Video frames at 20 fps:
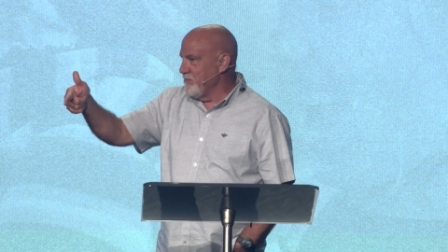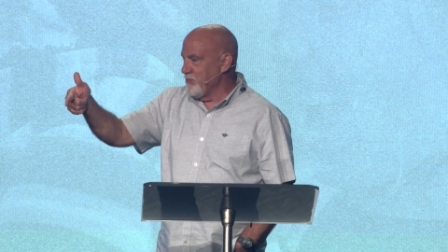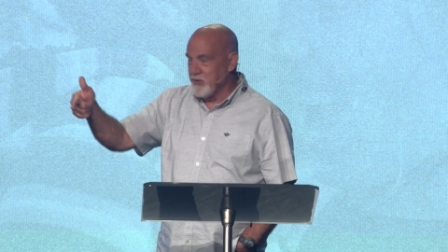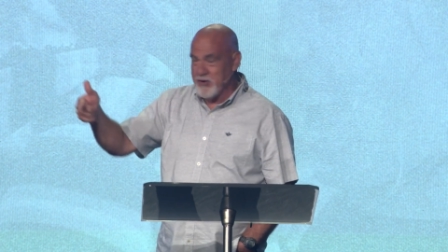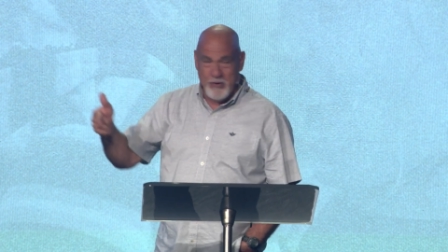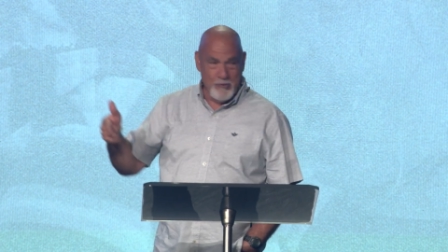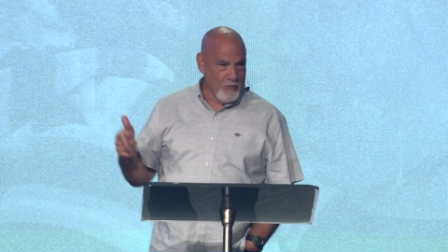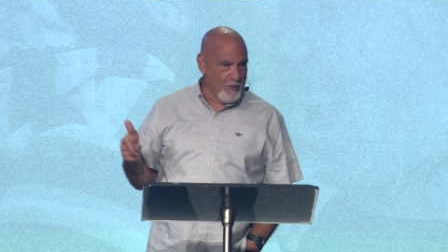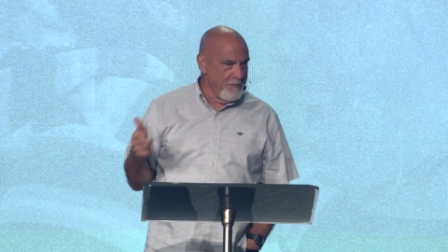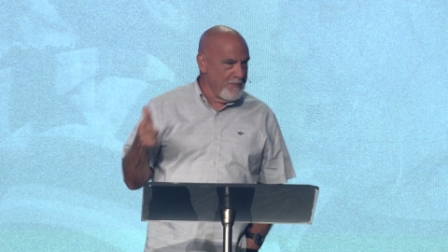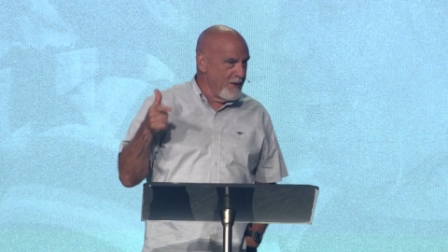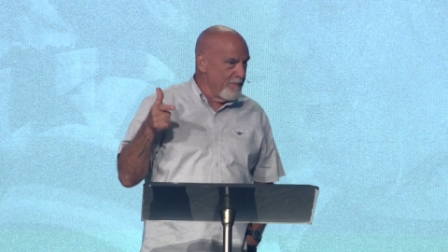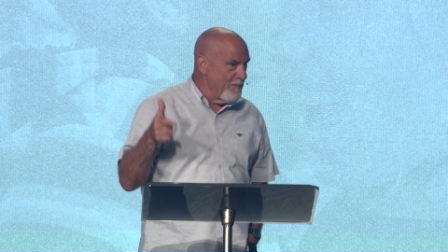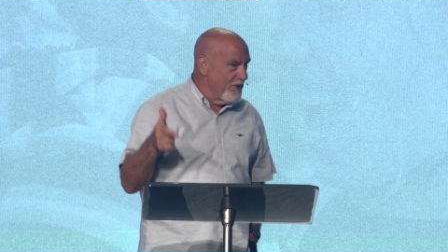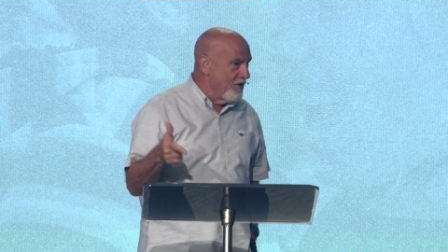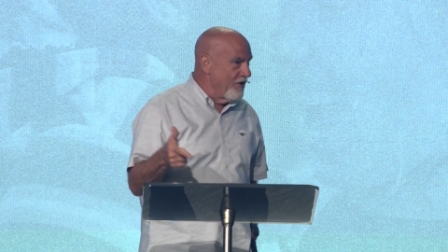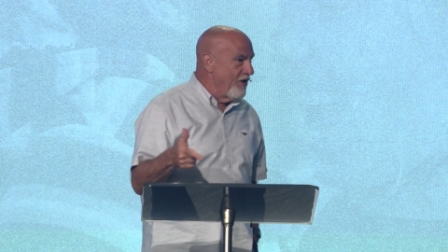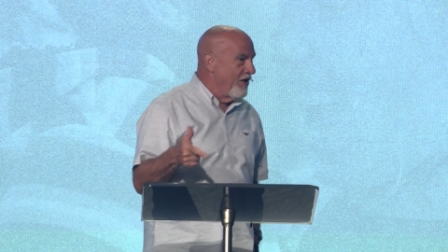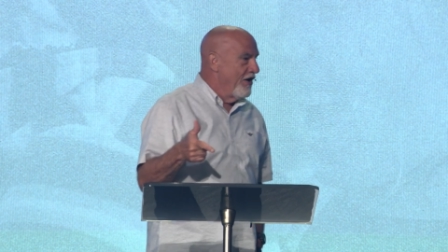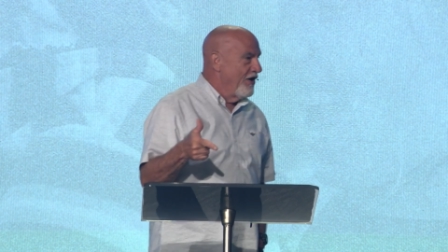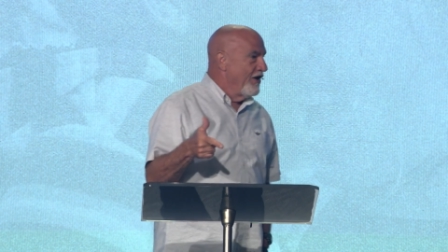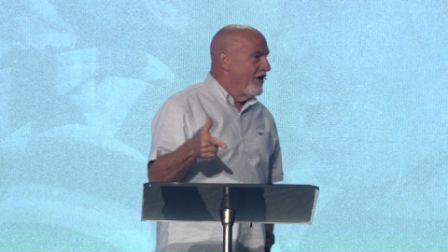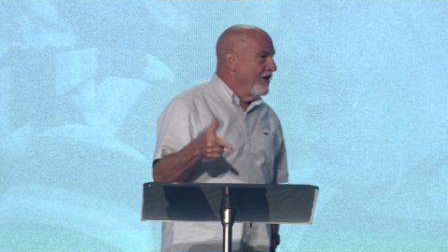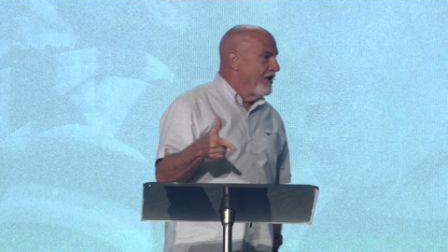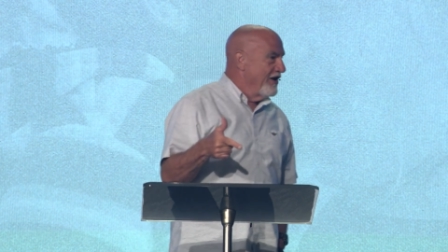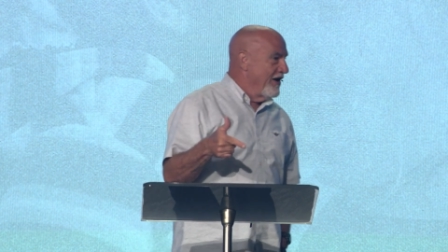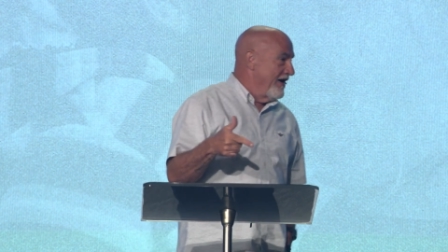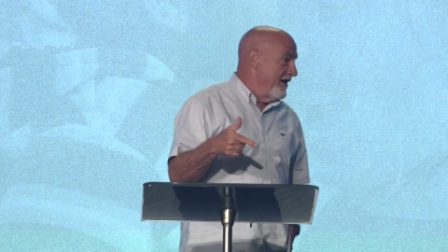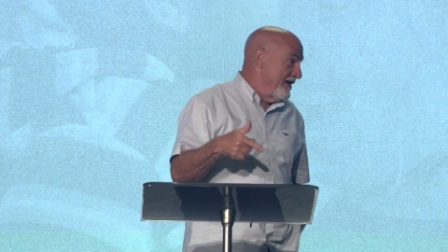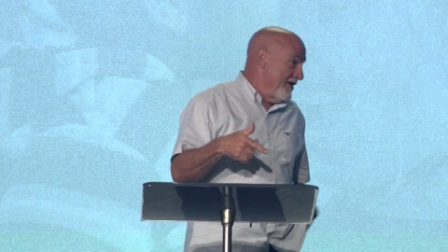You remember,
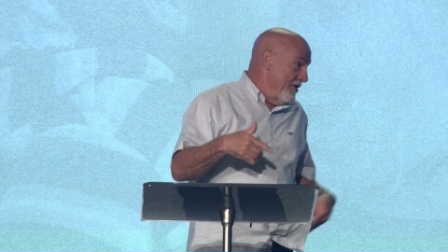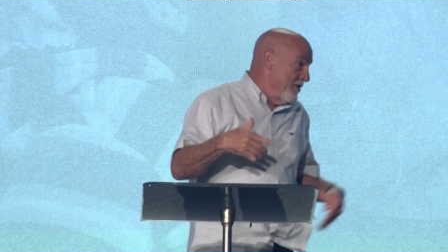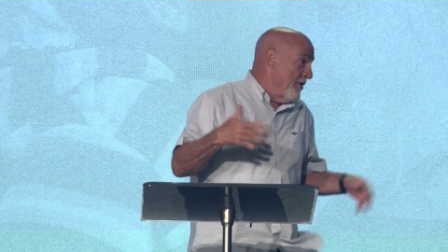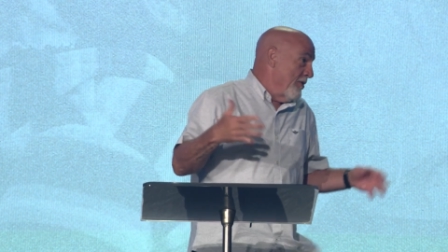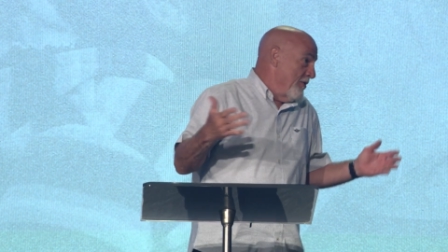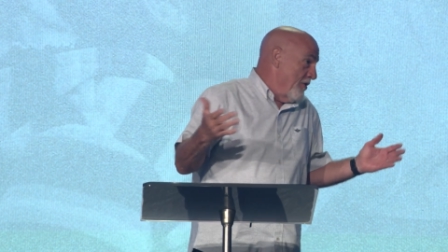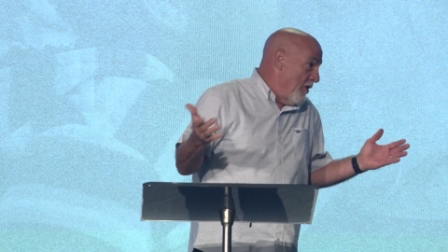uh, you know,